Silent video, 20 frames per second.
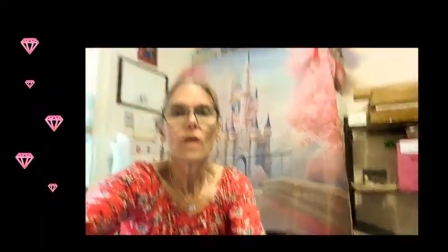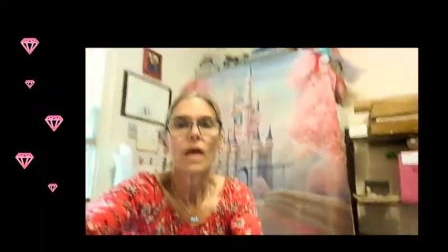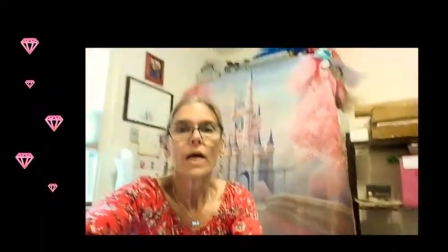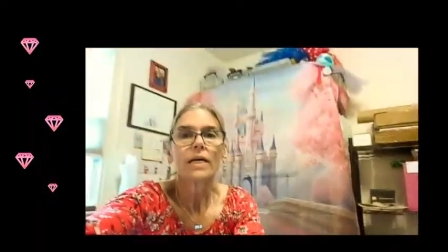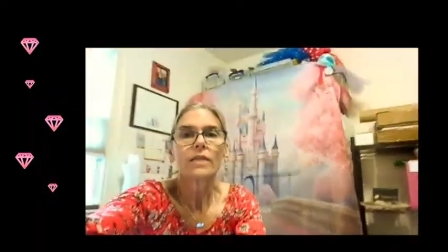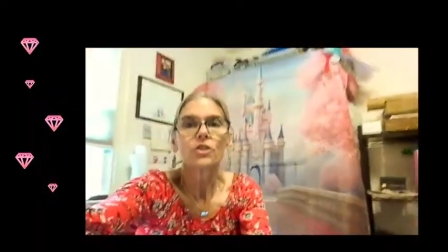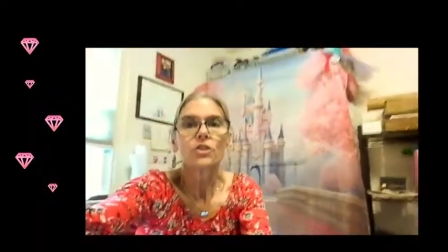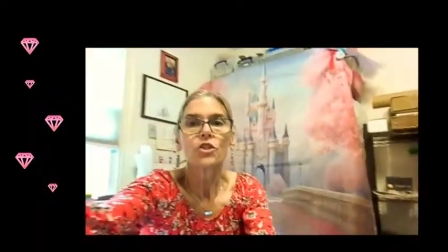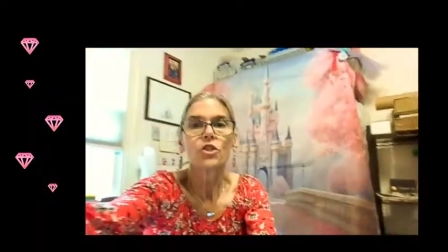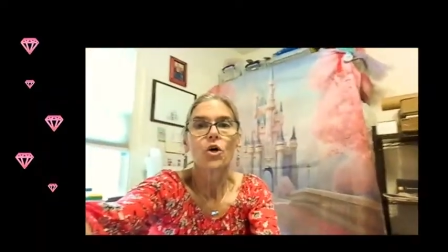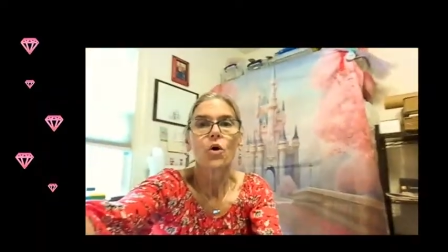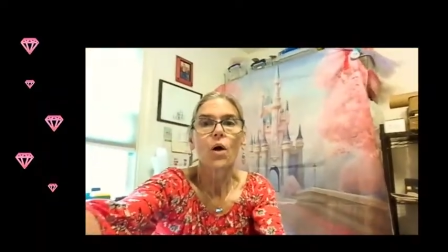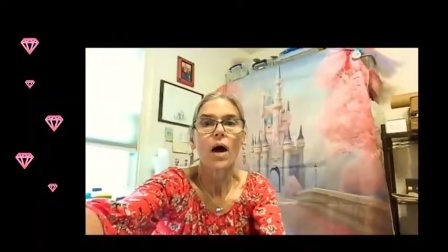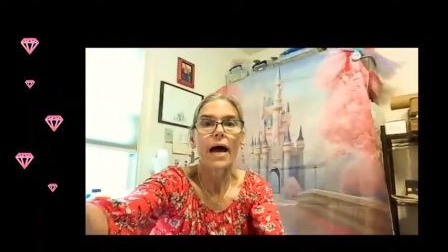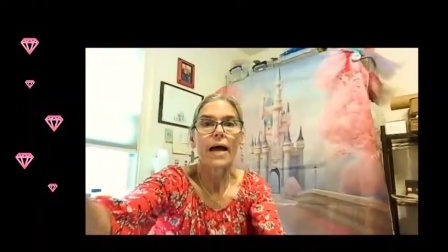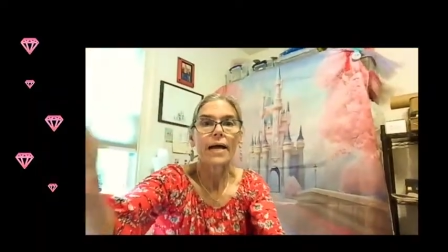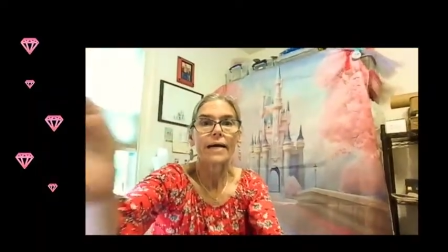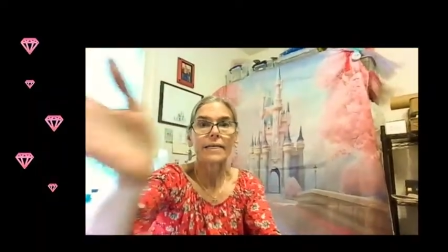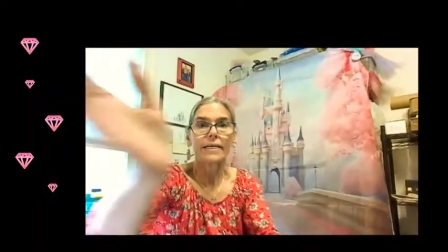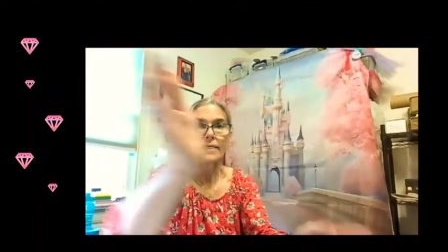And so
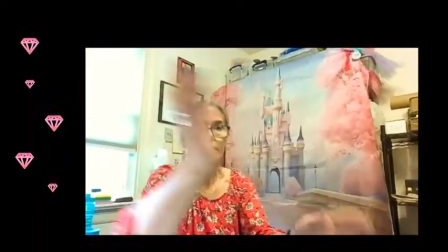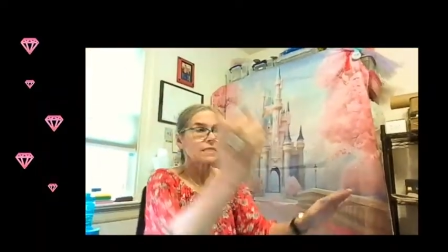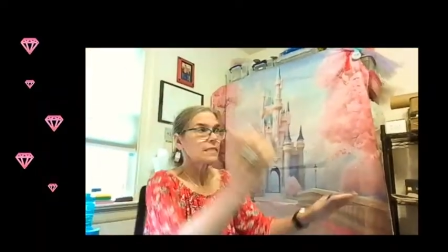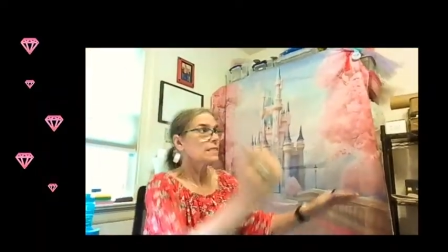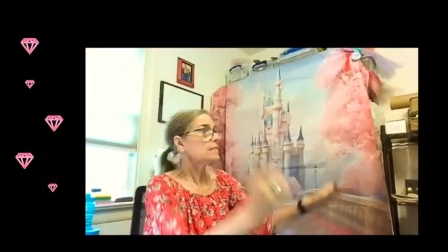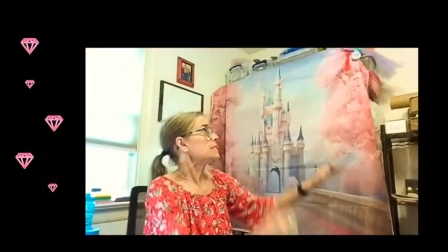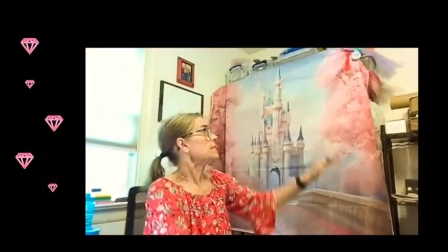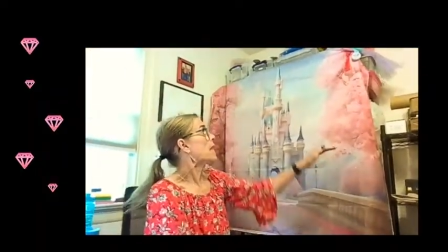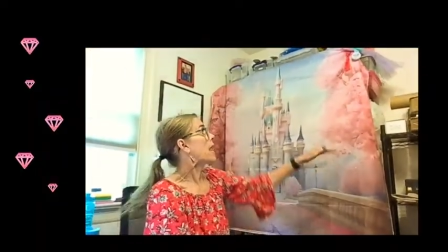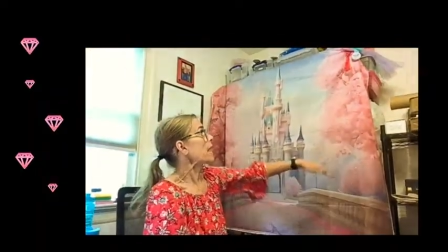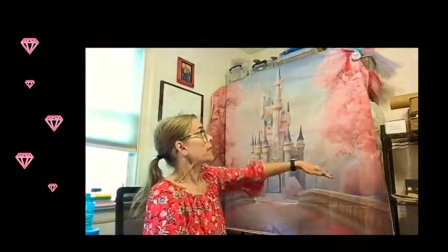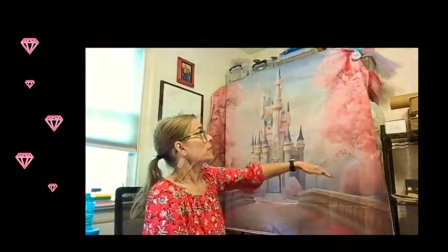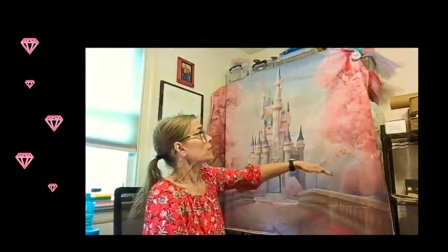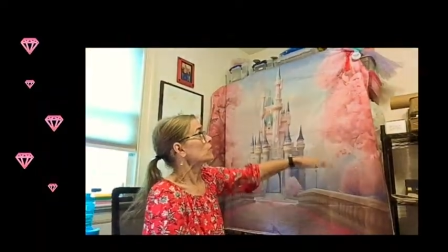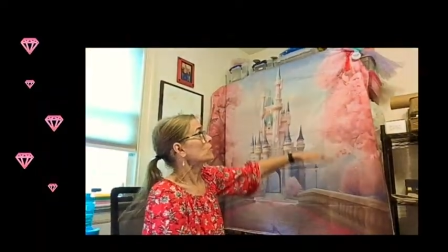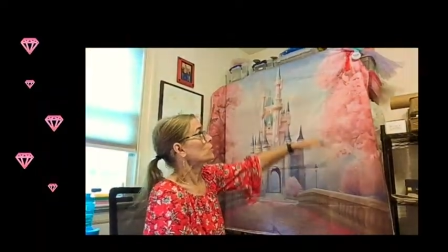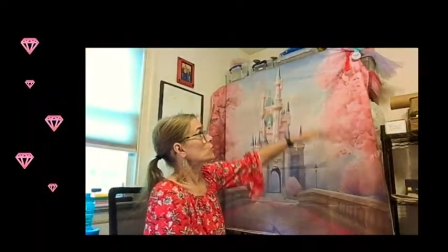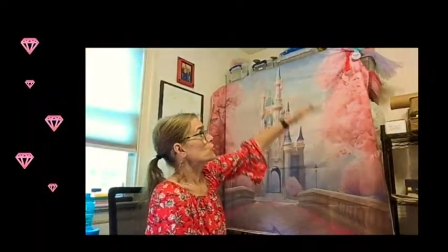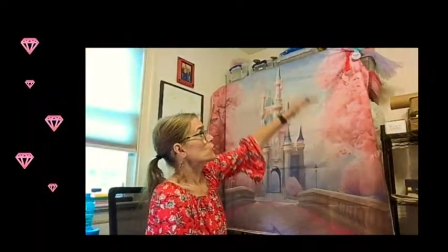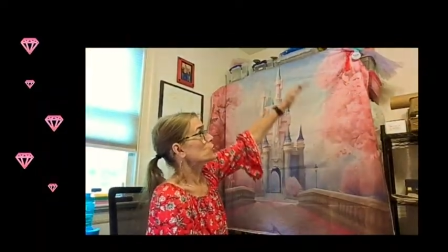I can stack
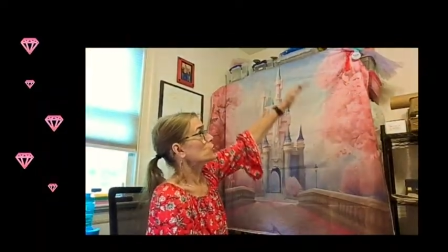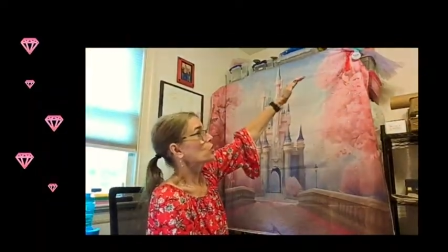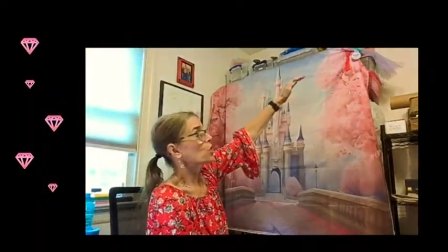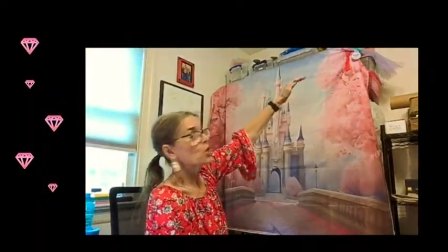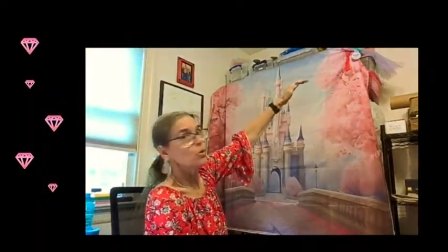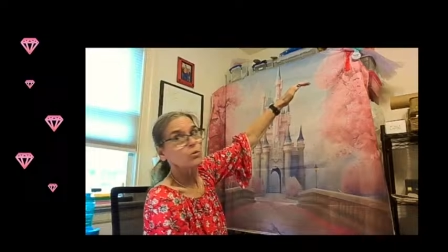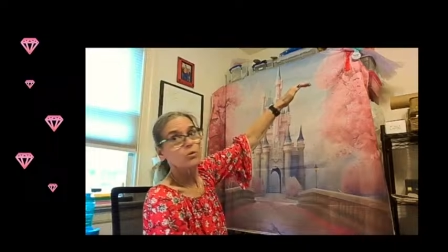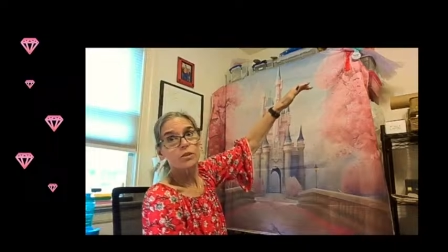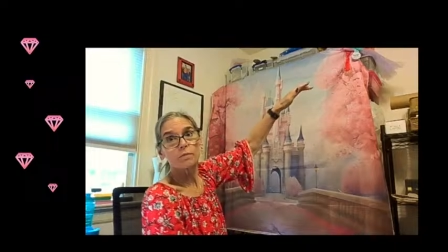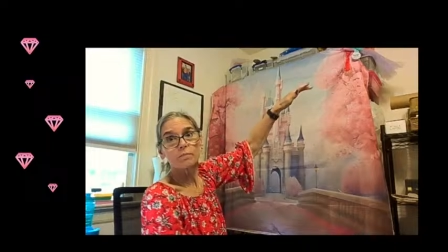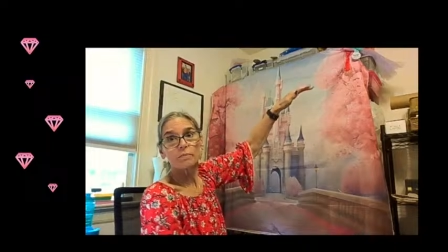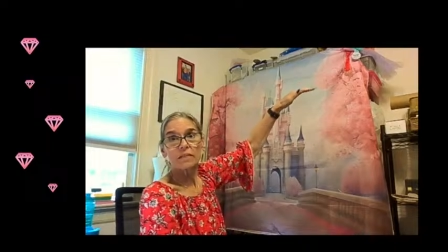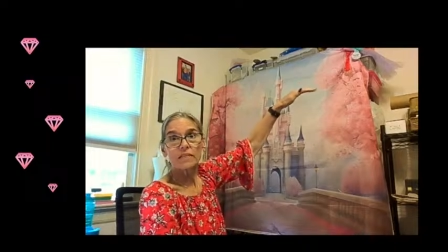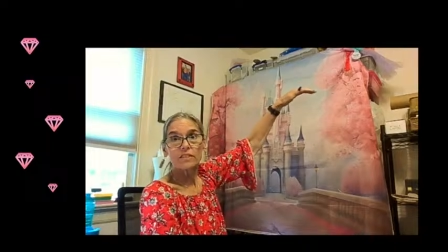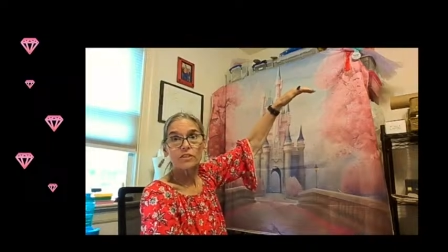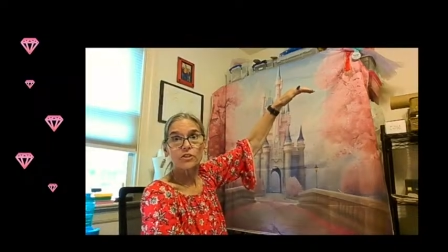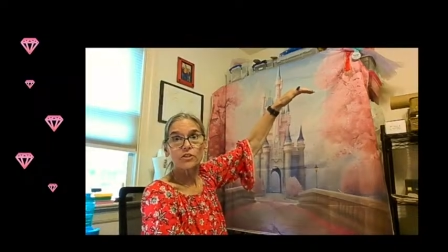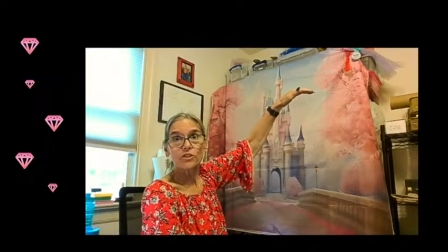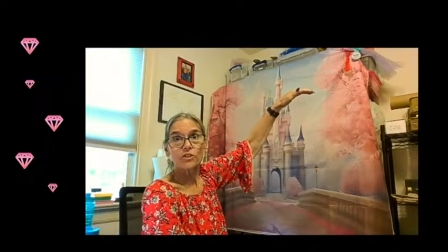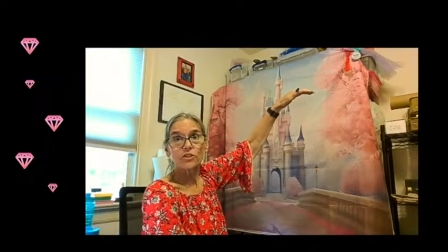those totes because they're